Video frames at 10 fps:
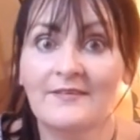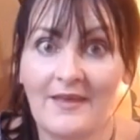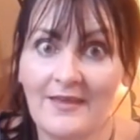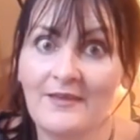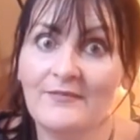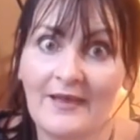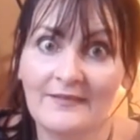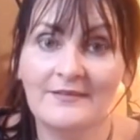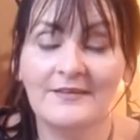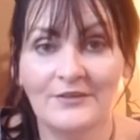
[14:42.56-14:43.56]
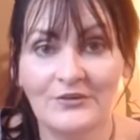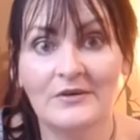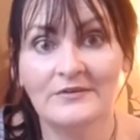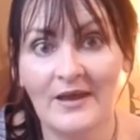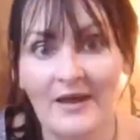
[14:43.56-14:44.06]
can save us in the
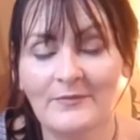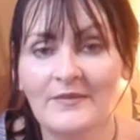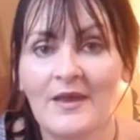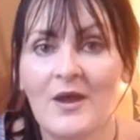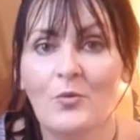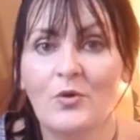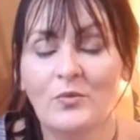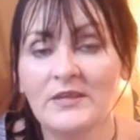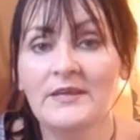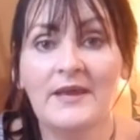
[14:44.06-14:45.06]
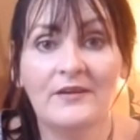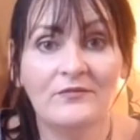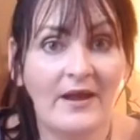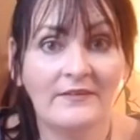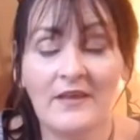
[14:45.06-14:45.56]
dark times when we need
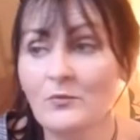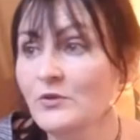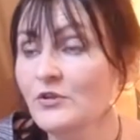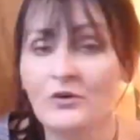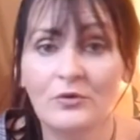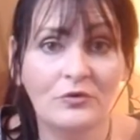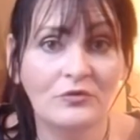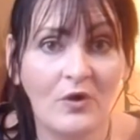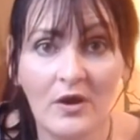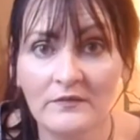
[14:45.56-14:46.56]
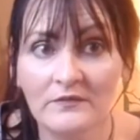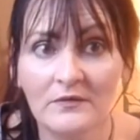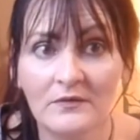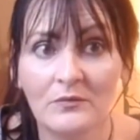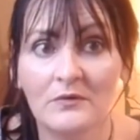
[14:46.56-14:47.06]
advice and we don't know who to
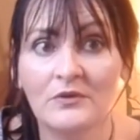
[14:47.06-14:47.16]
ask